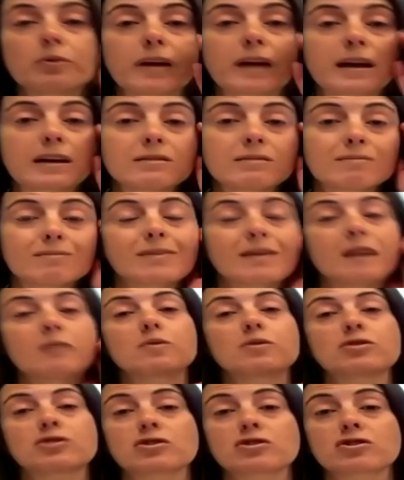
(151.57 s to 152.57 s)
that they
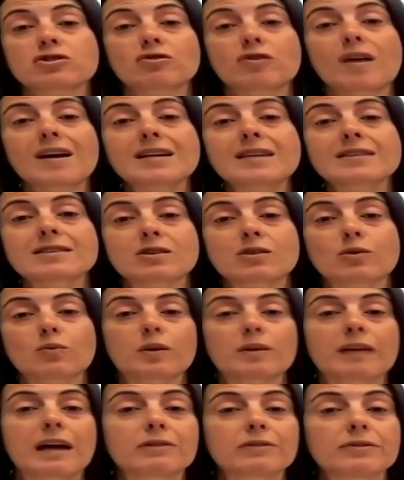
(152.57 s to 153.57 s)
would just trace the
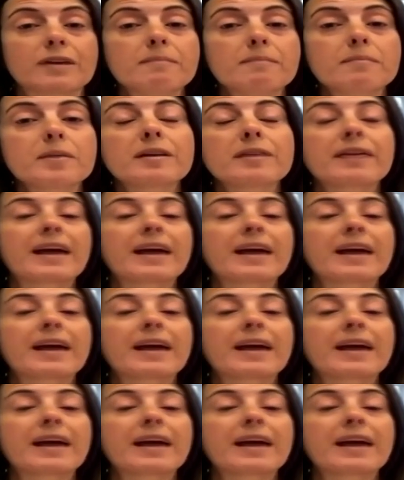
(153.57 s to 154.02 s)
withheld number.